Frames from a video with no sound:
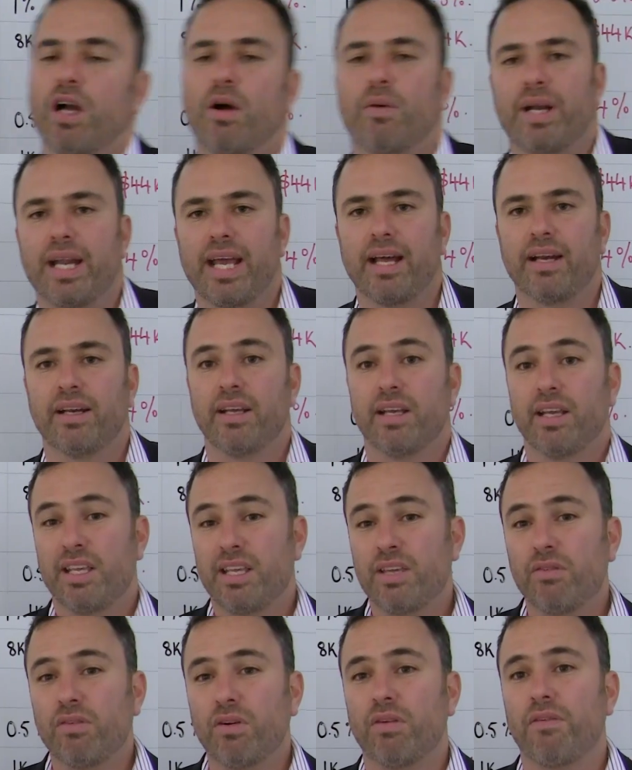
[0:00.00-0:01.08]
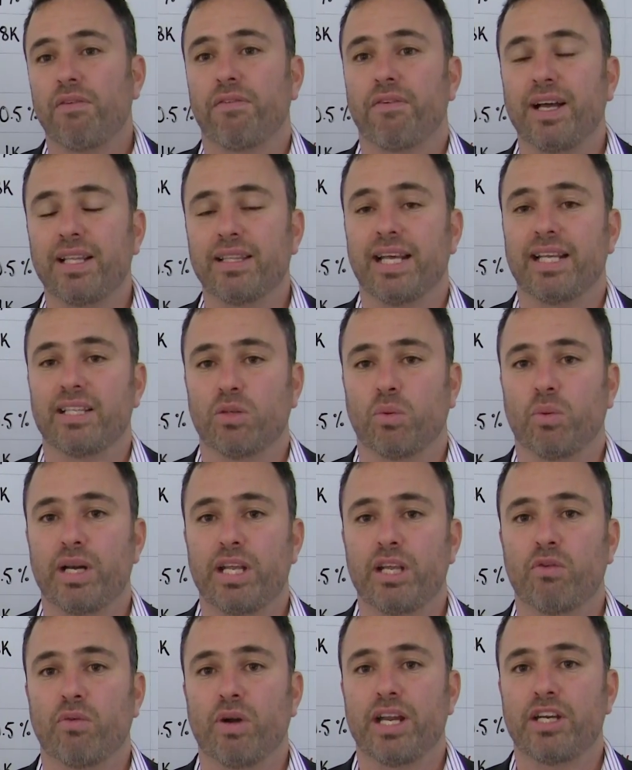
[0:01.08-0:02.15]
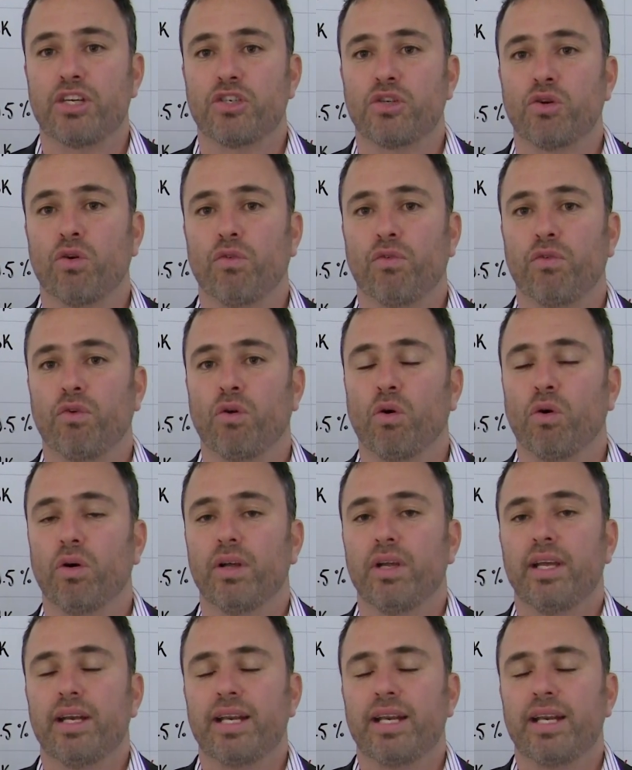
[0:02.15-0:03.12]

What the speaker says: going out. You've got to fund that 20 grand shortfall.